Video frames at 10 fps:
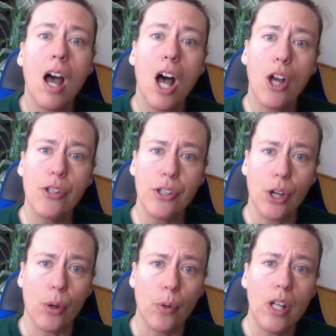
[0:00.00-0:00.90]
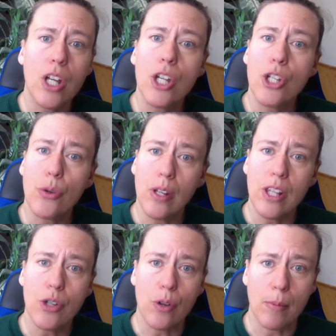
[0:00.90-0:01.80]
Also, during
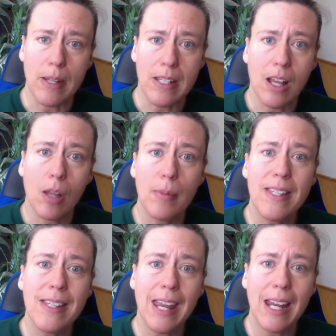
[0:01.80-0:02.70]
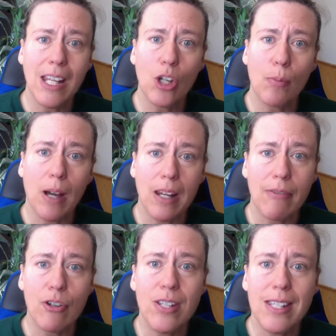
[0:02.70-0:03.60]
the treatment, I'll be scanning your body
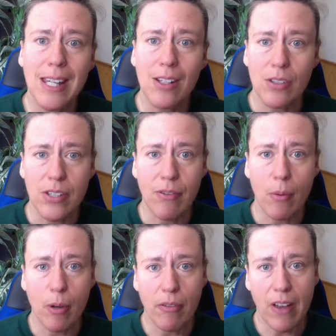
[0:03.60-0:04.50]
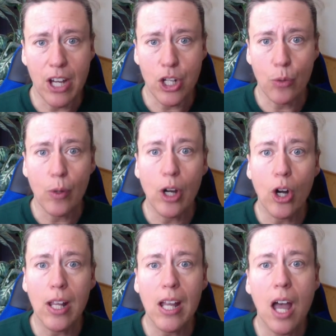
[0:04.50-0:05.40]
for signals from your fascia
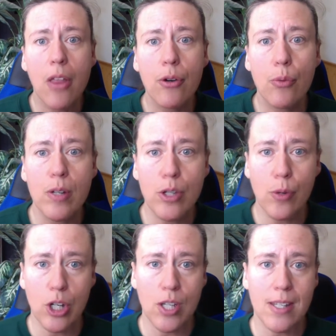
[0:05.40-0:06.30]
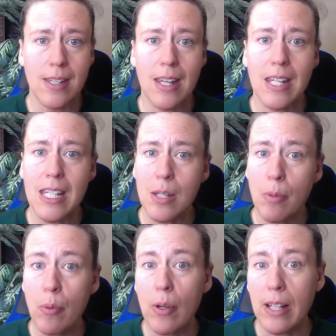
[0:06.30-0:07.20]
regarding other restrictions that need to
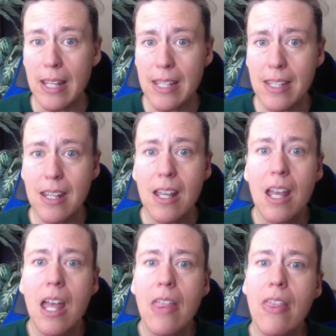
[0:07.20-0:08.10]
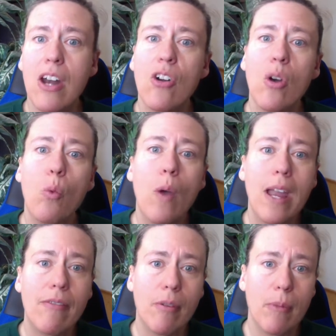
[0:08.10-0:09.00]
be released that are
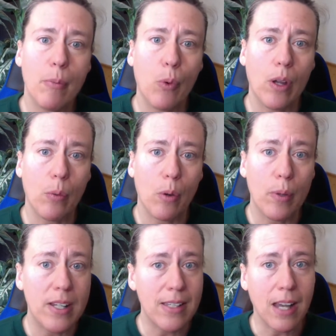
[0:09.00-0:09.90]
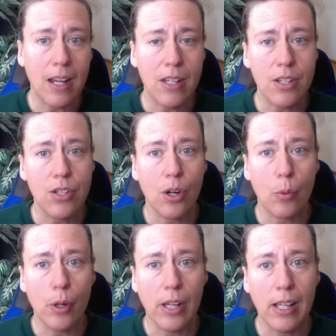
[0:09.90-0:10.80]
away from the point where we decided to start
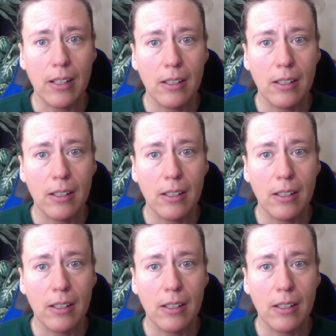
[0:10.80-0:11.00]
working.